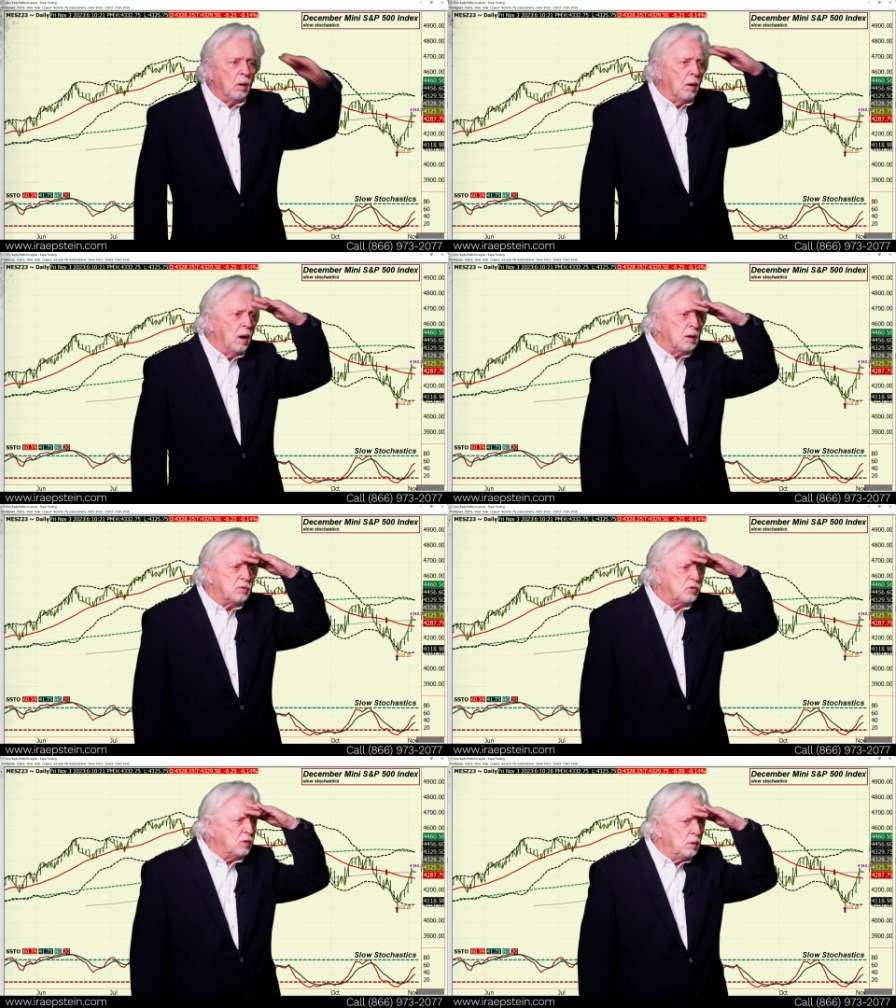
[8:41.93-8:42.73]

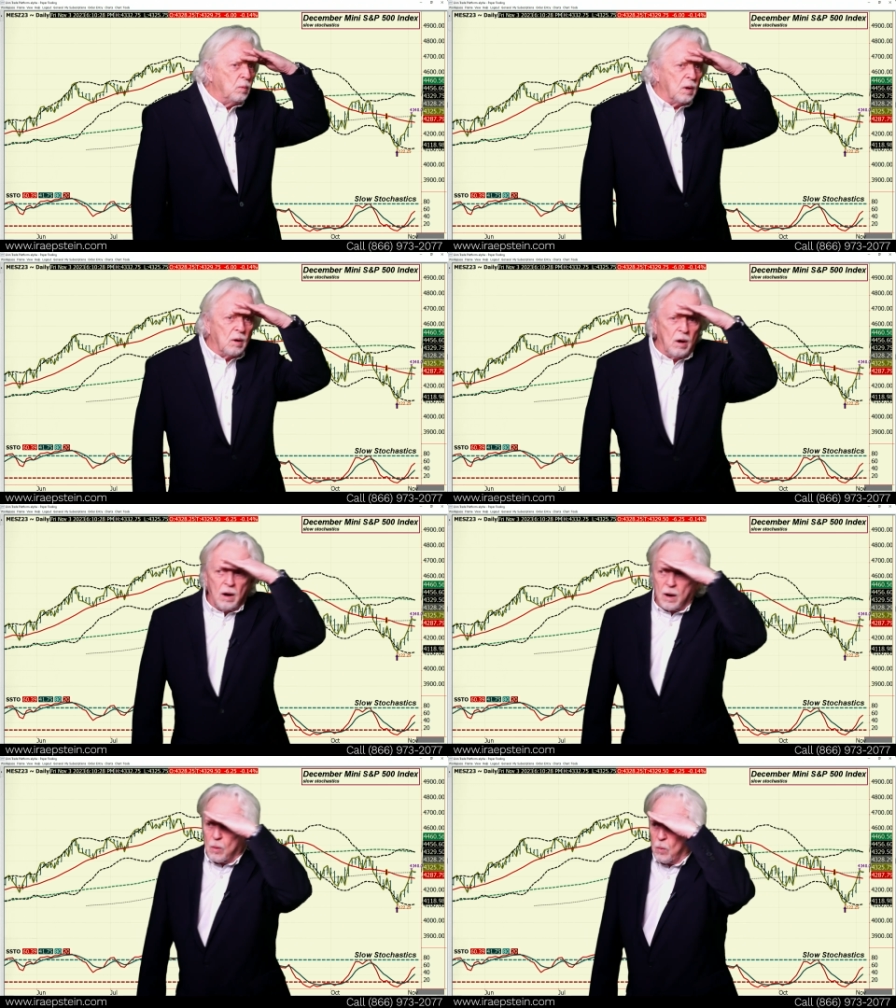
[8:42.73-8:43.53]
Let's see what all
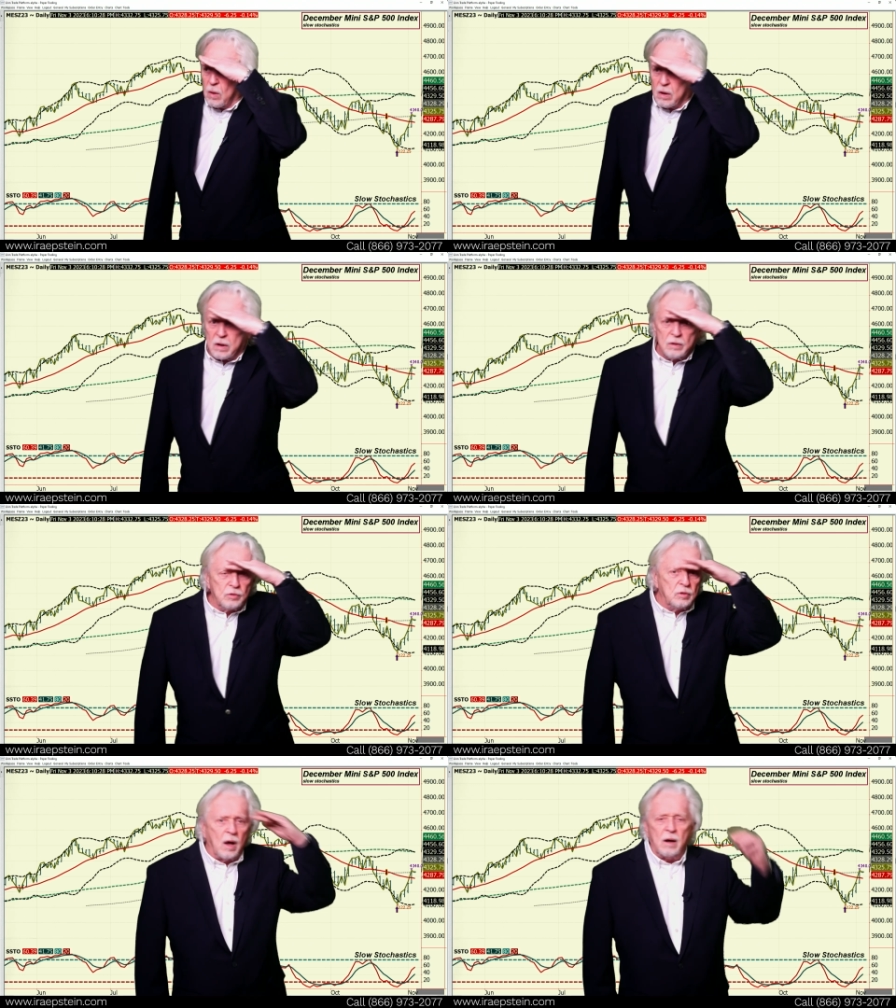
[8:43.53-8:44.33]
our work
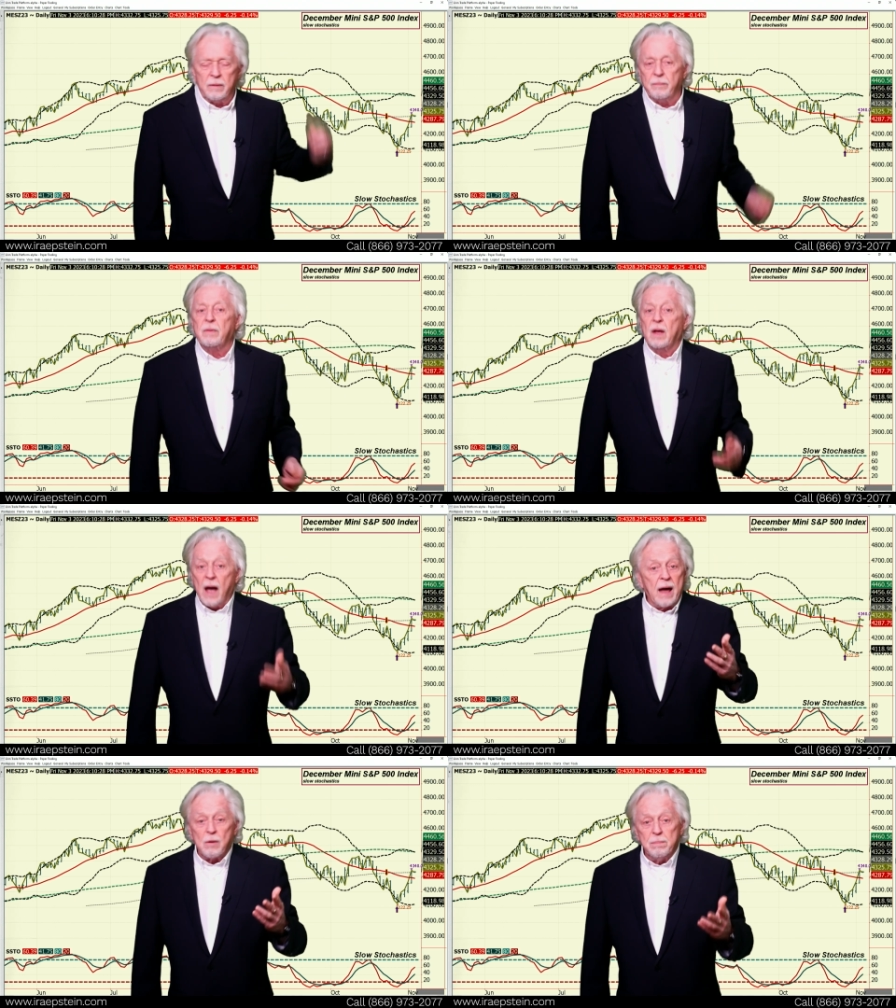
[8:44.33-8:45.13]
has done.
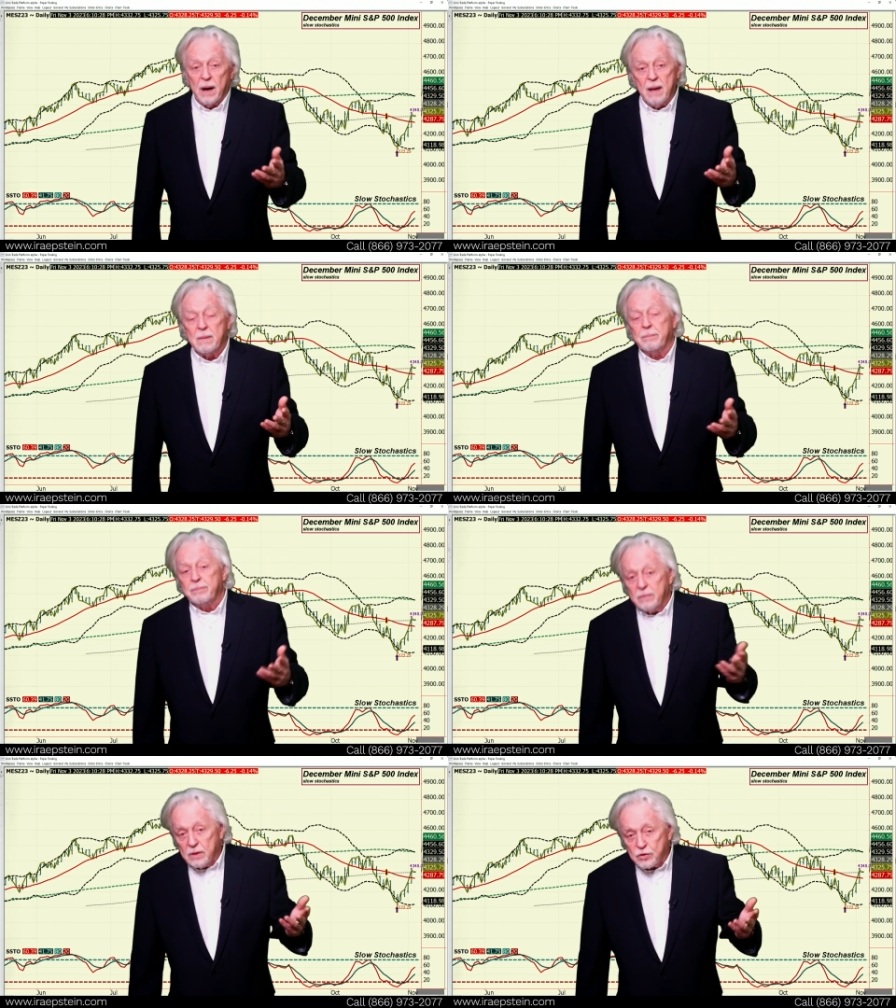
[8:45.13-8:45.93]
I don't blame them.
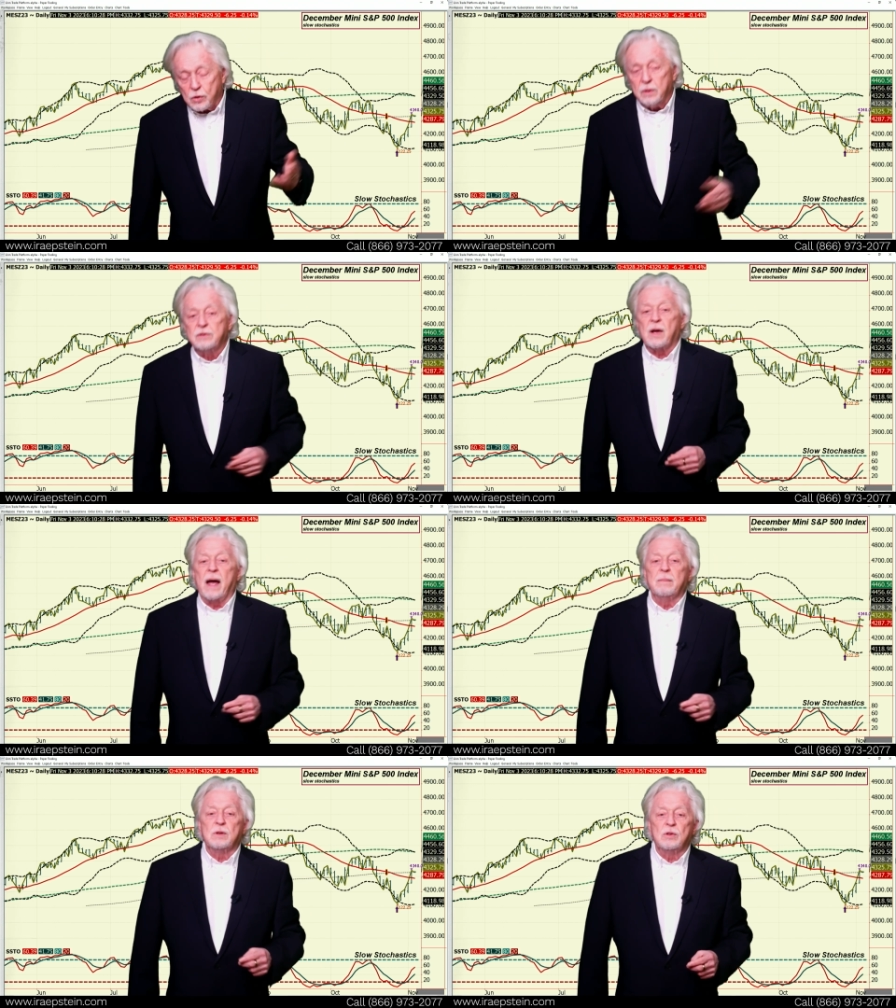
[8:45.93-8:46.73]
It's a good
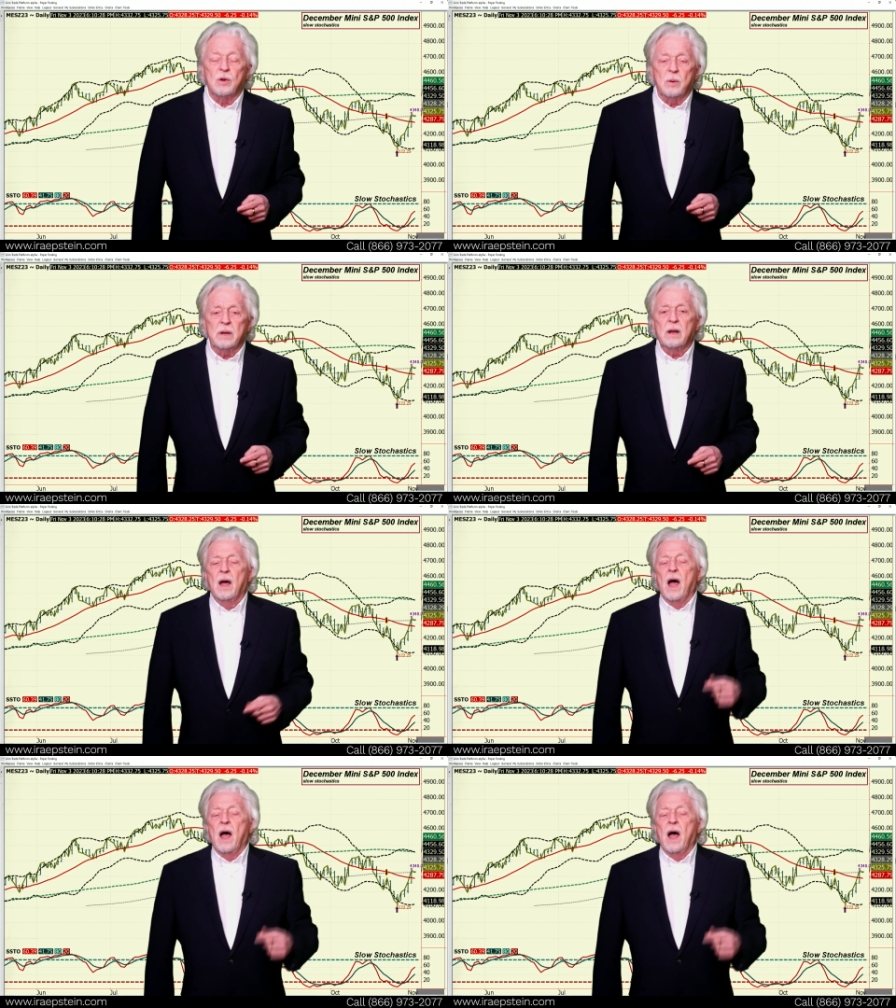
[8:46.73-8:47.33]
time to do it.